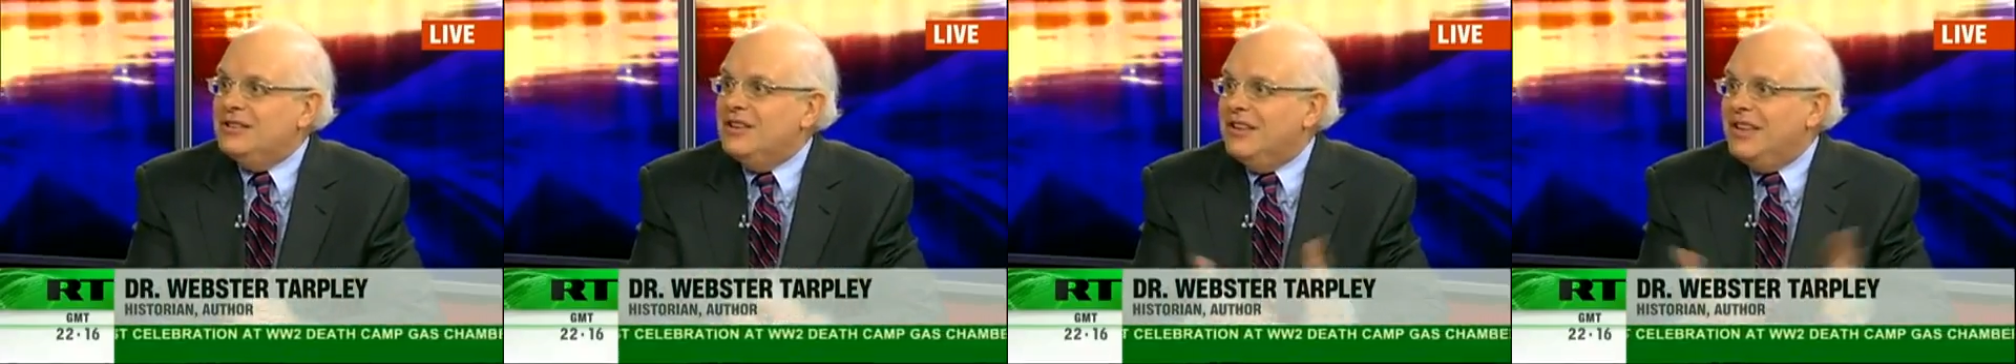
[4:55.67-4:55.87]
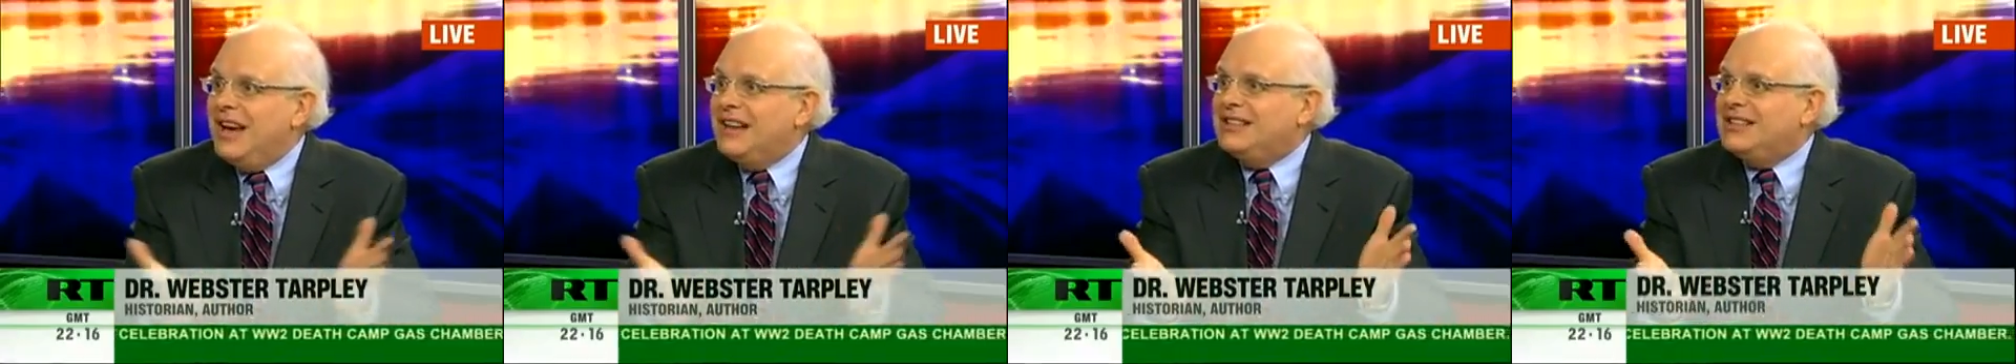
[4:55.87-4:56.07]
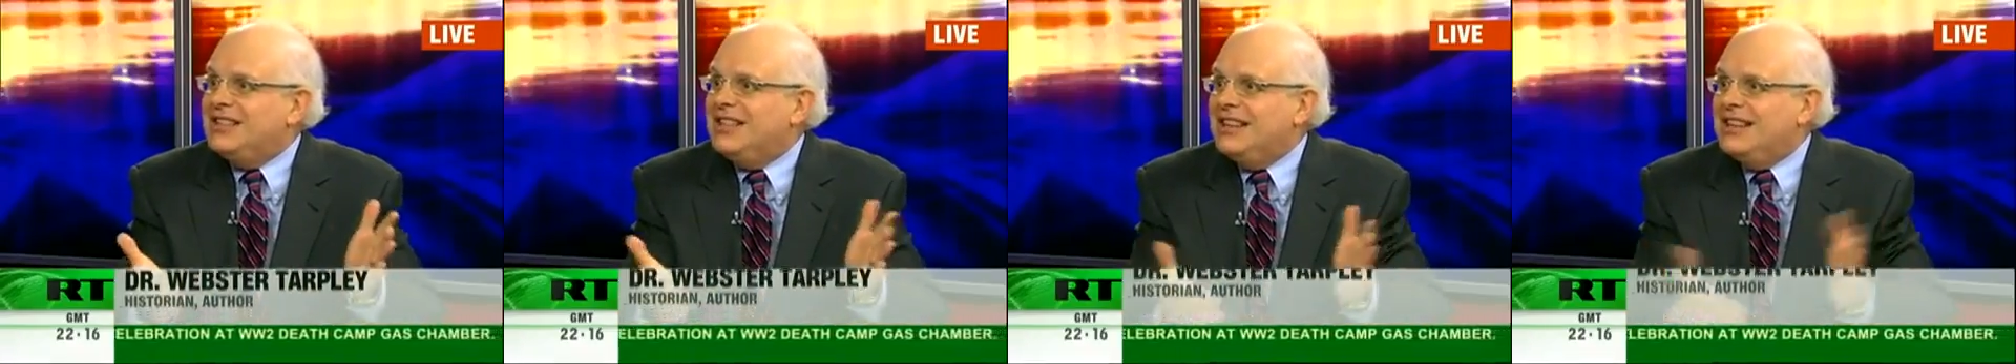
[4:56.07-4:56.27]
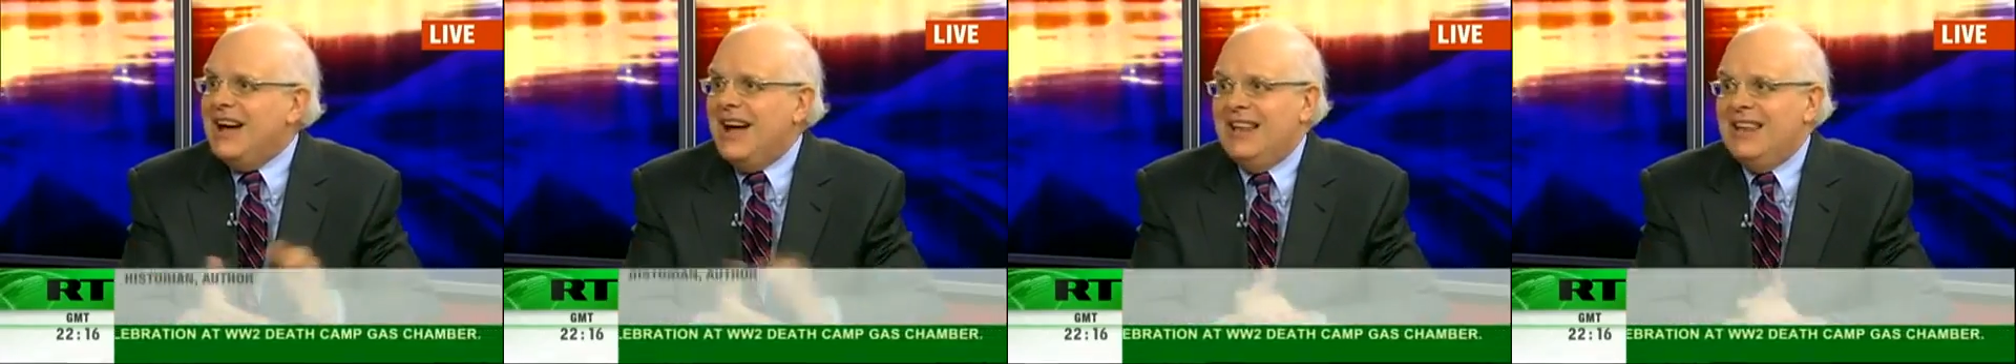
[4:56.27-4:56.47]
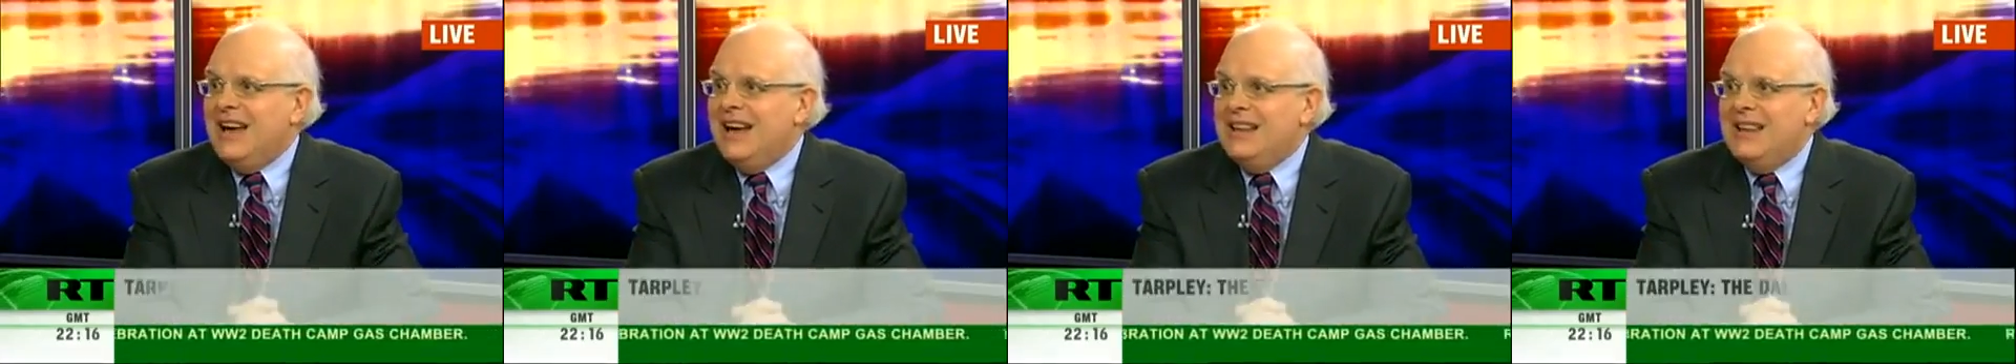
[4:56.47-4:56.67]
So that's the
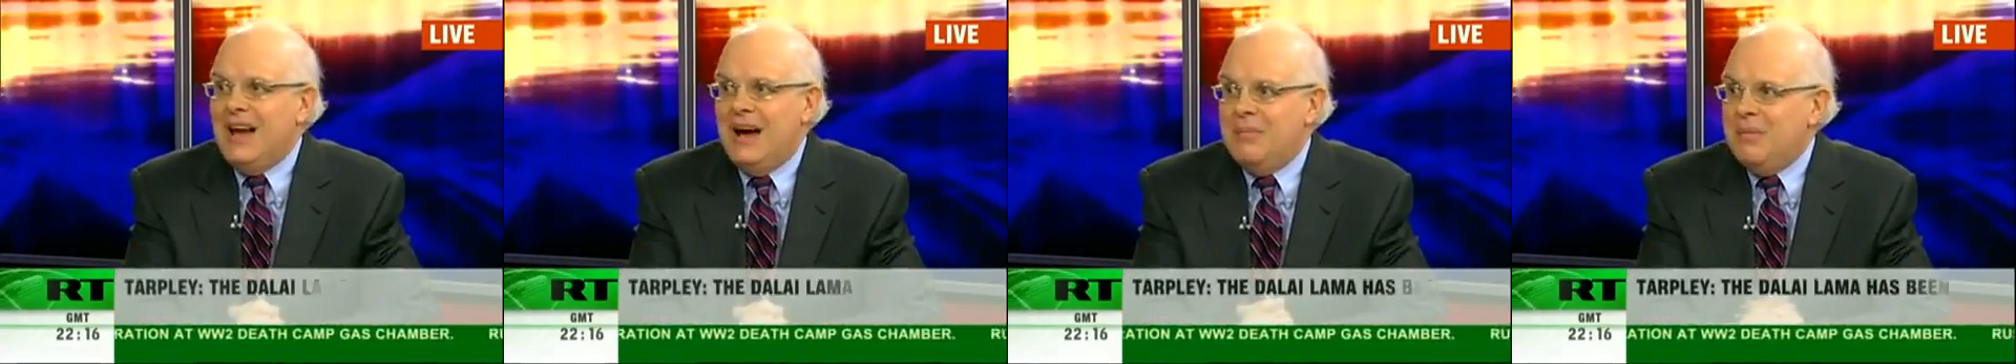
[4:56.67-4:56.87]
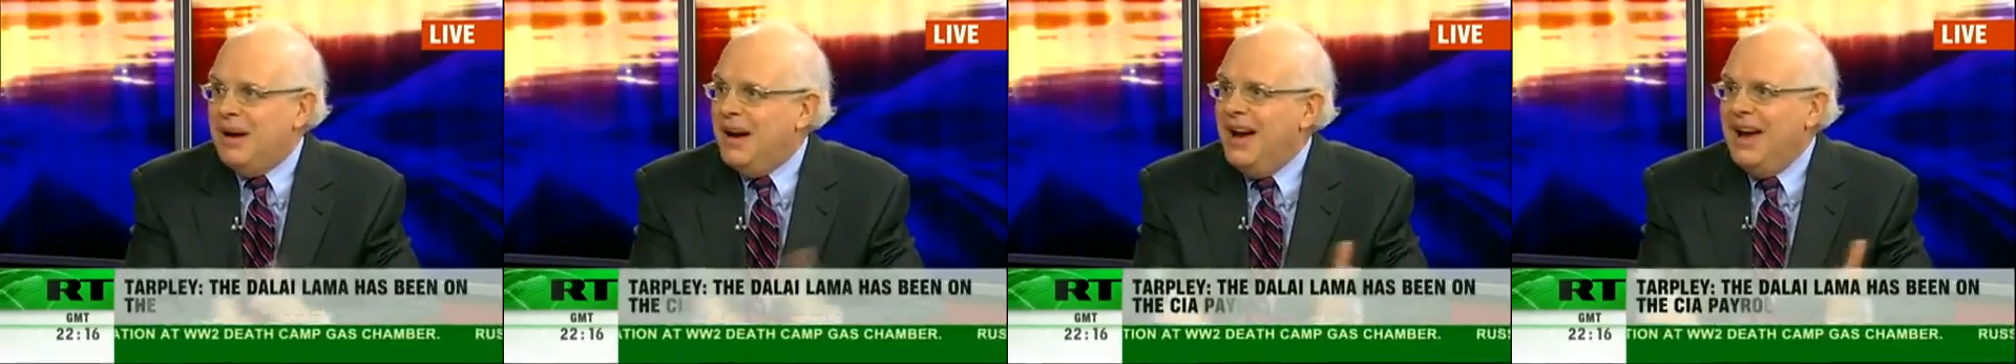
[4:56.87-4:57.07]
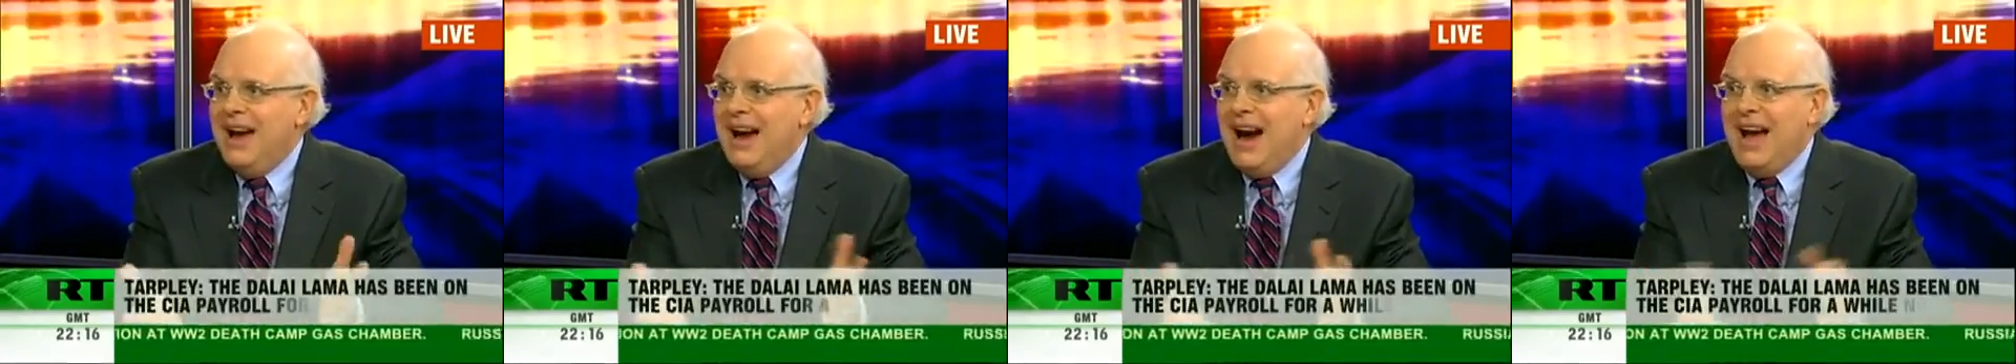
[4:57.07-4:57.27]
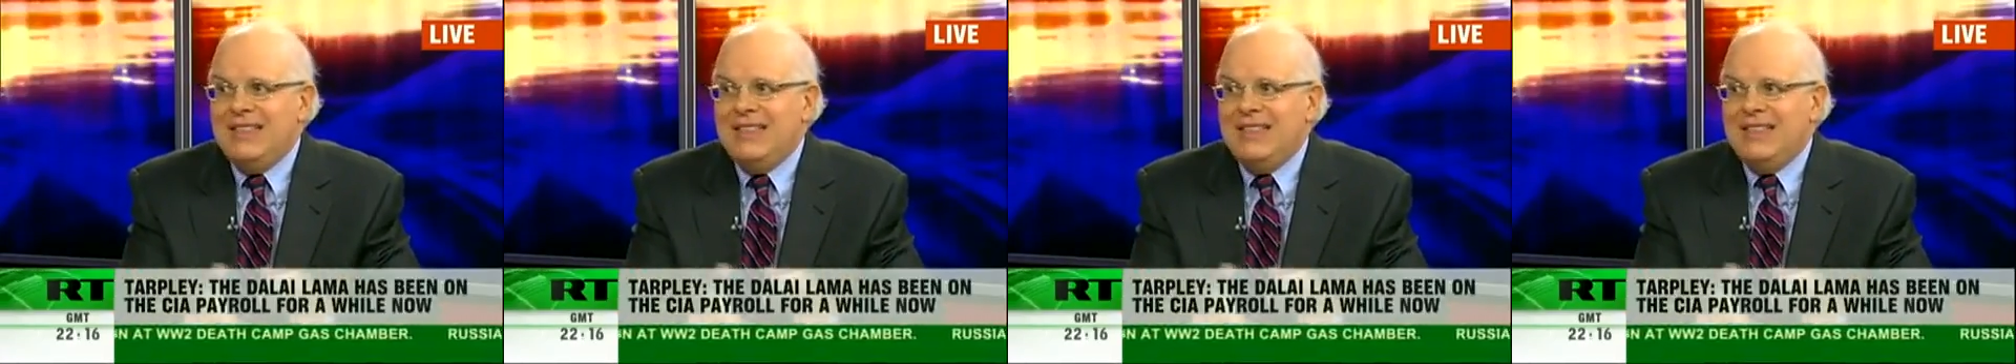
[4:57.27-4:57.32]
Dalai Lama.